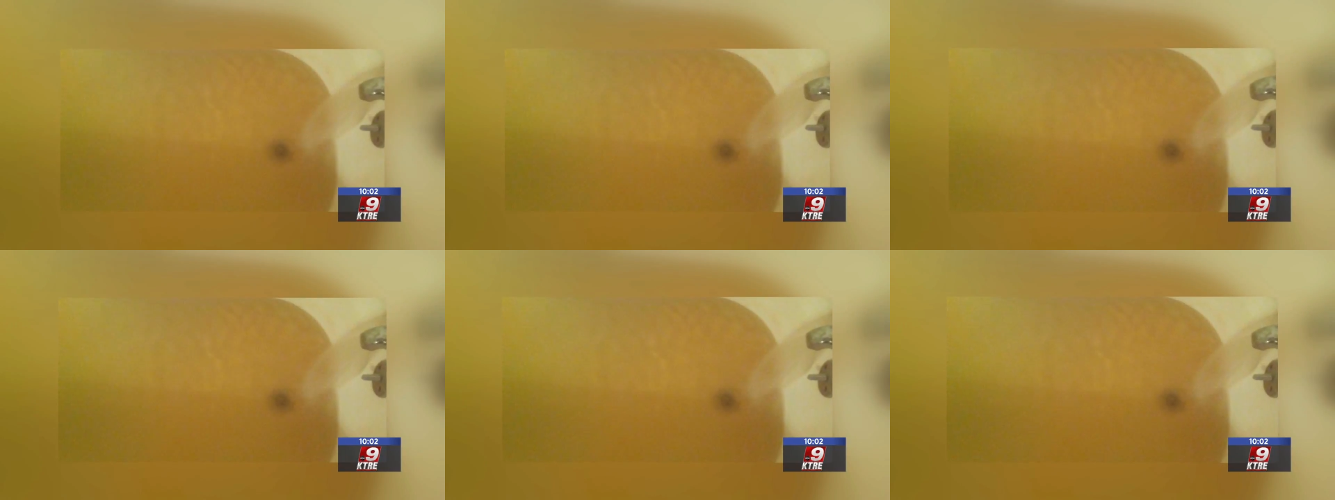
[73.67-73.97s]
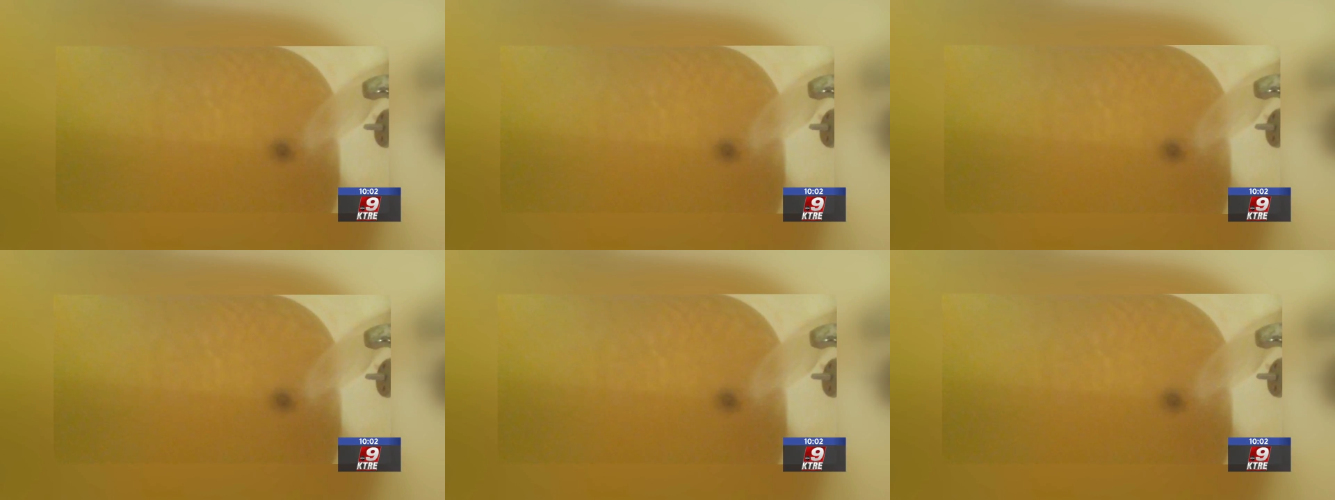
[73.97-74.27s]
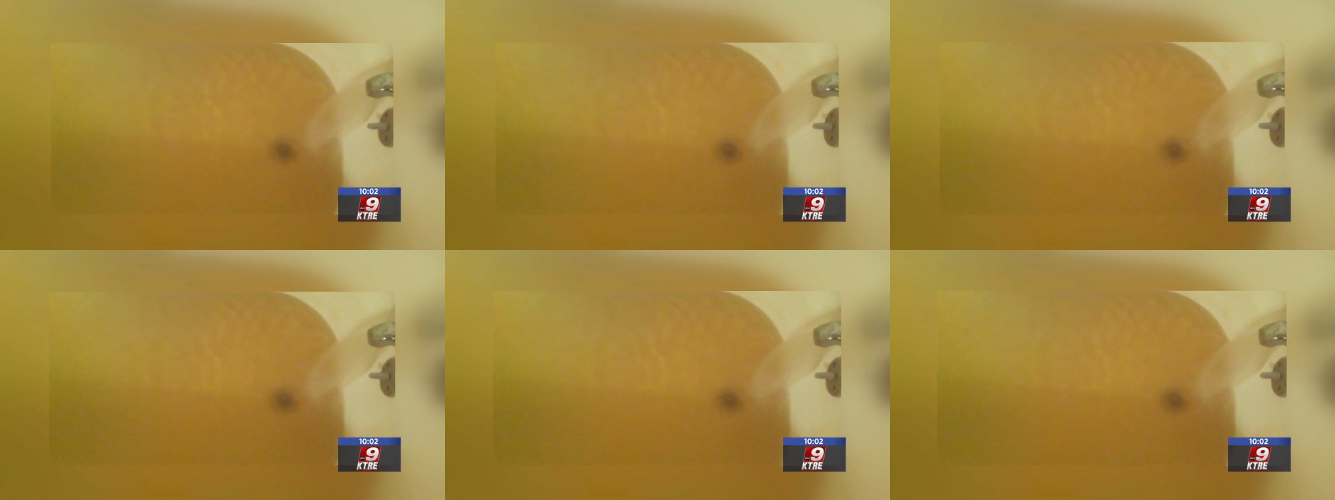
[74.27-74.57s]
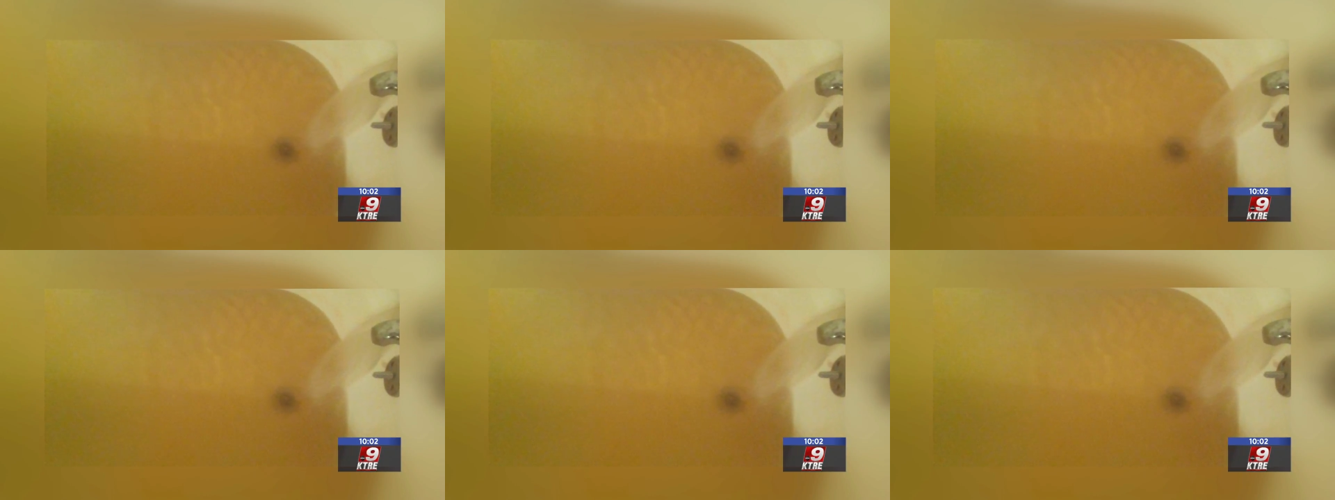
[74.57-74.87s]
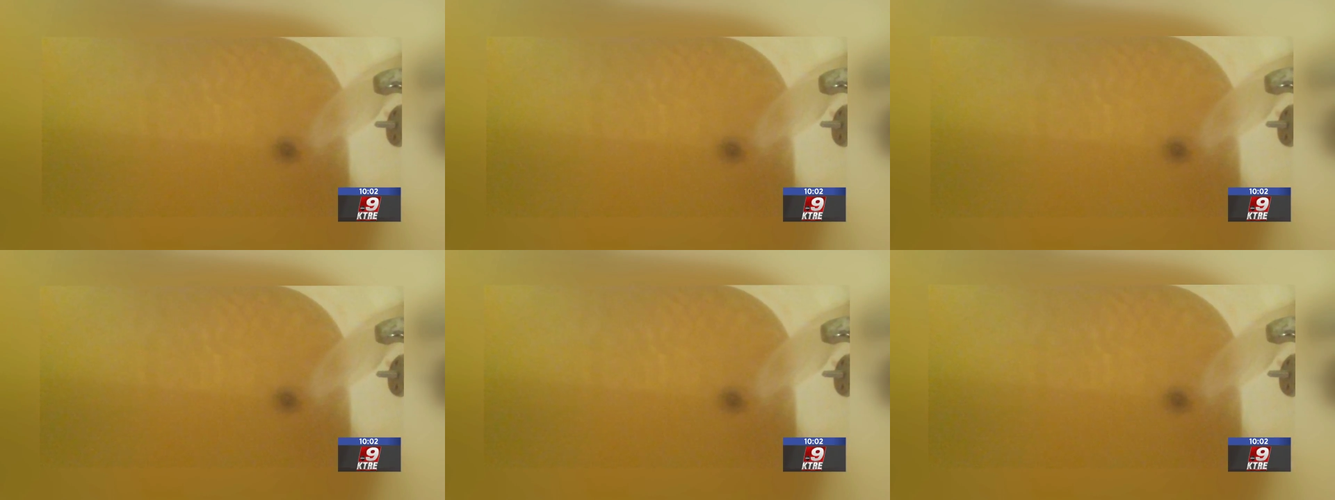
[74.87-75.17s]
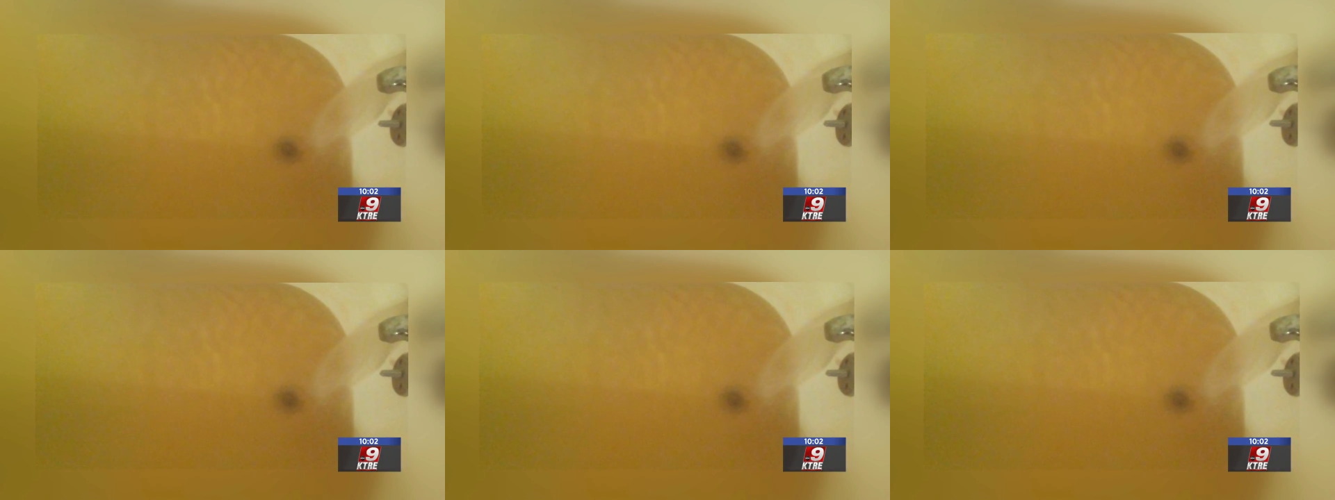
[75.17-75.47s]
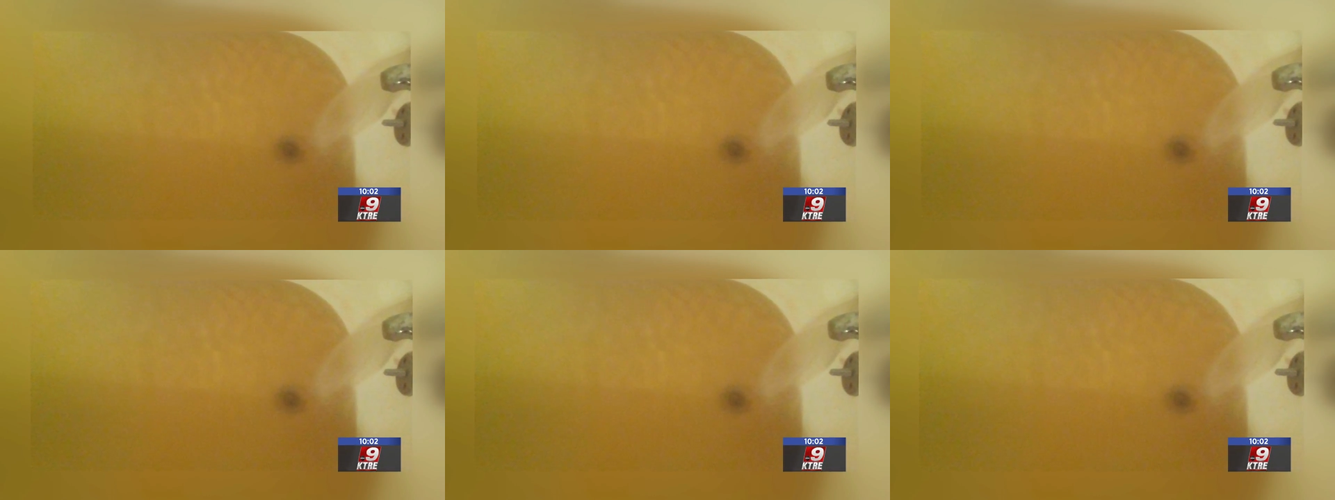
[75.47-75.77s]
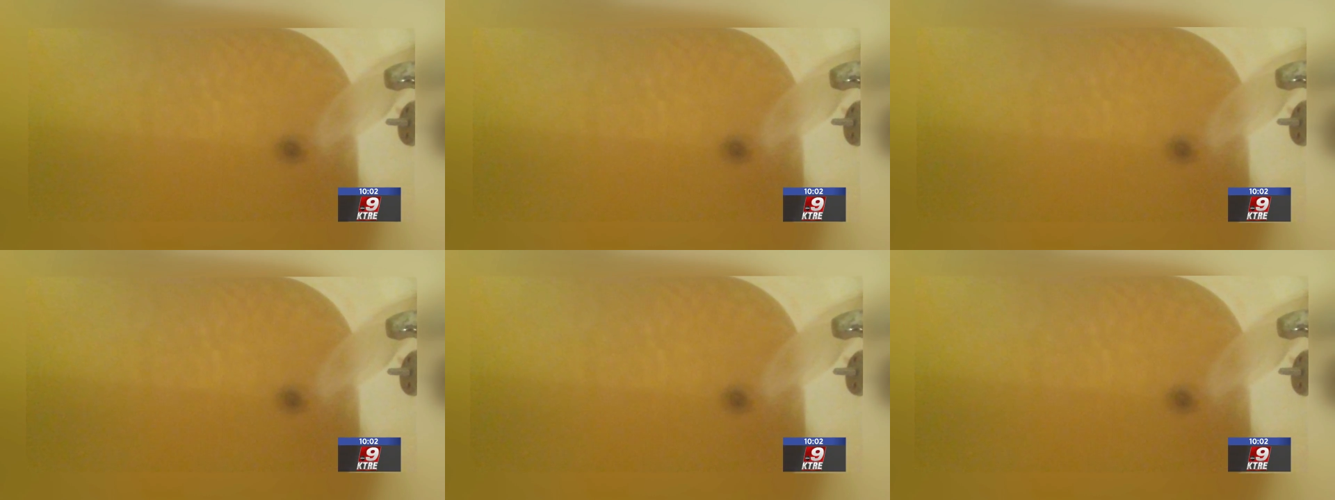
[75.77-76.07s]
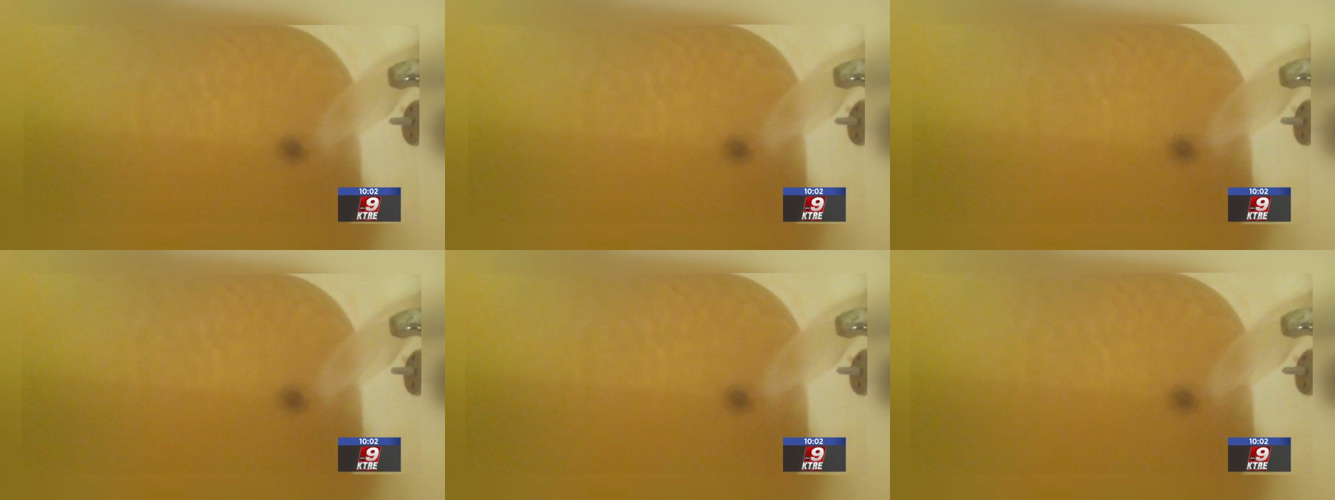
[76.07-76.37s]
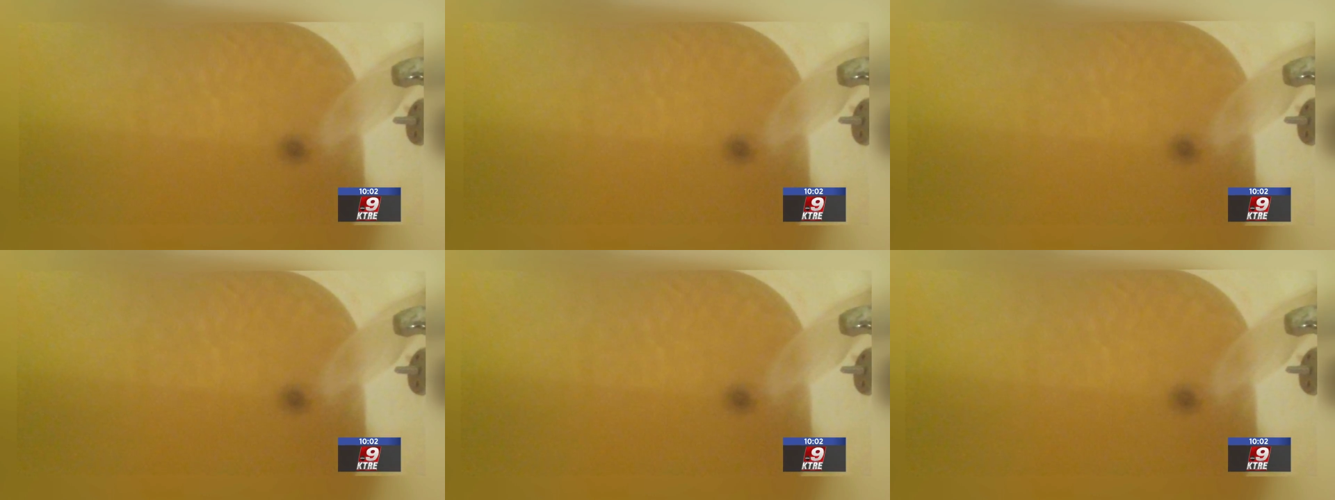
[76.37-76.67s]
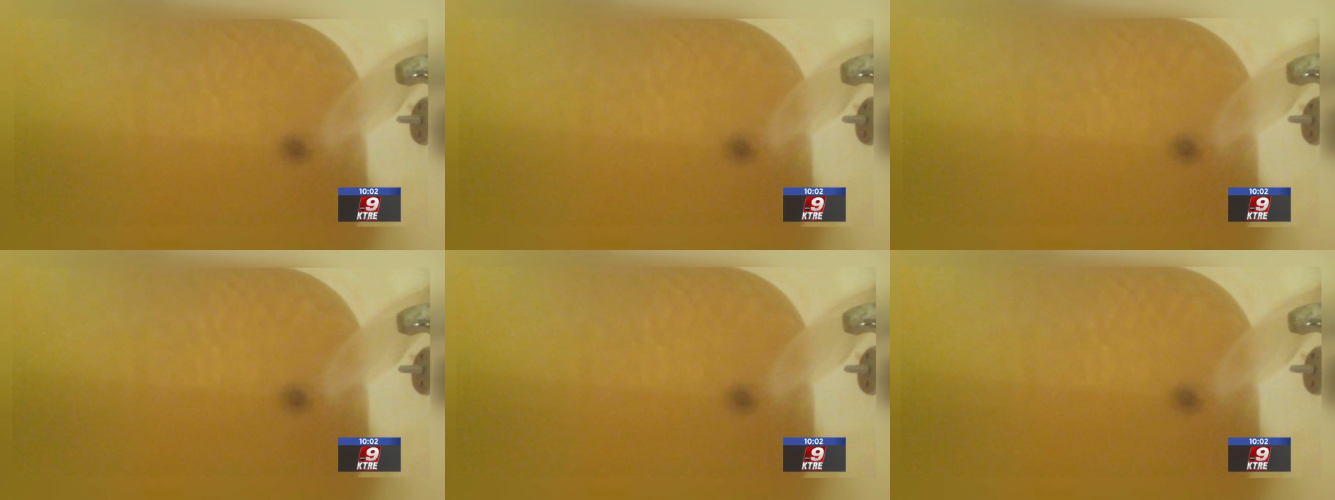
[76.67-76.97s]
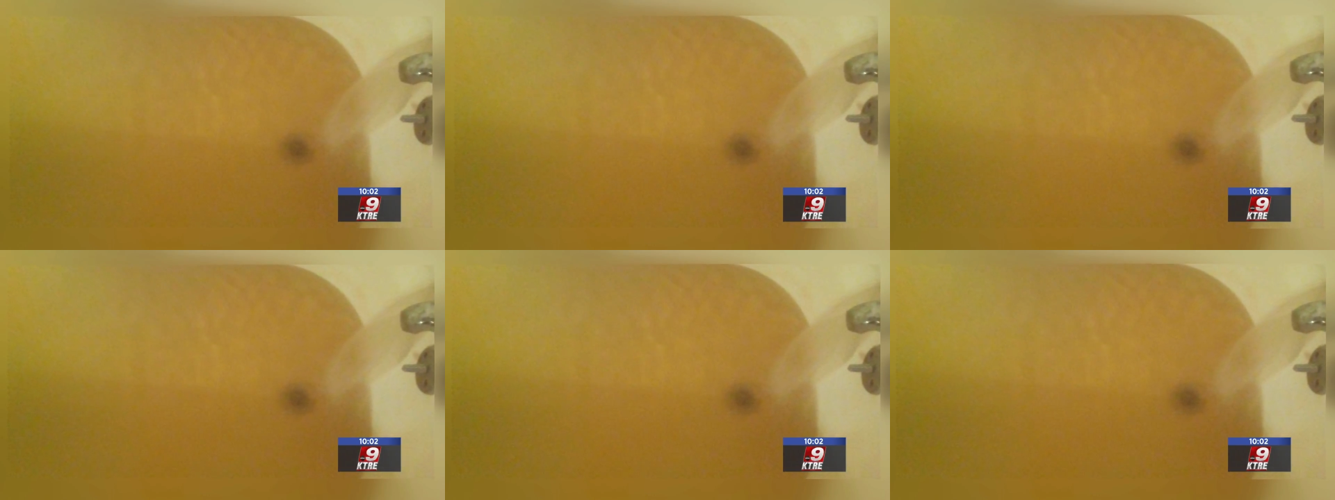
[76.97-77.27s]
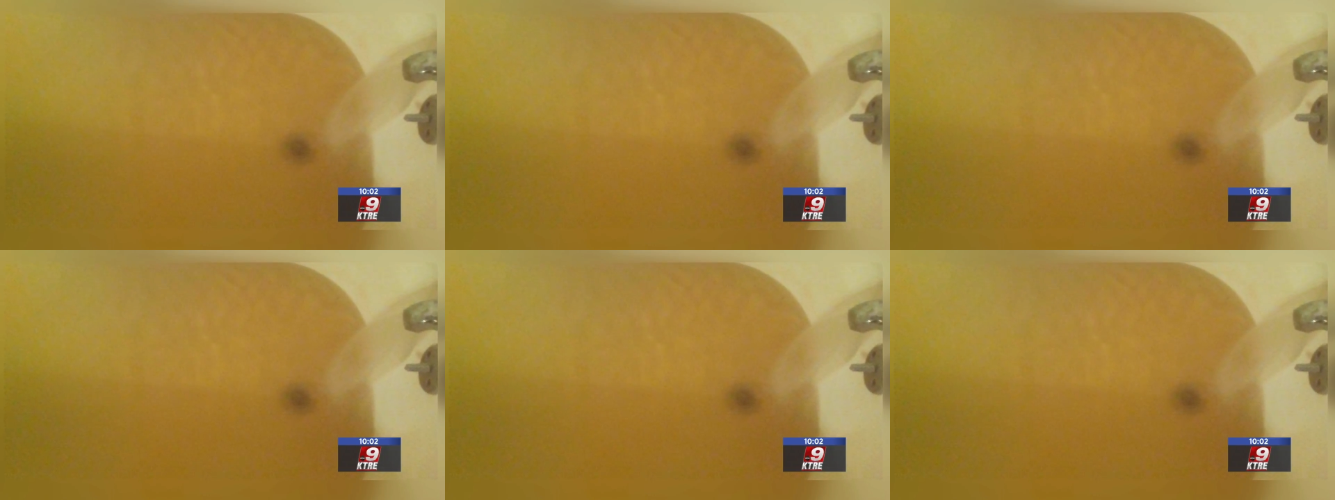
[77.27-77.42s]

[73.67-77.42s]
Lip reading: No face is visible, so there are no lips to read.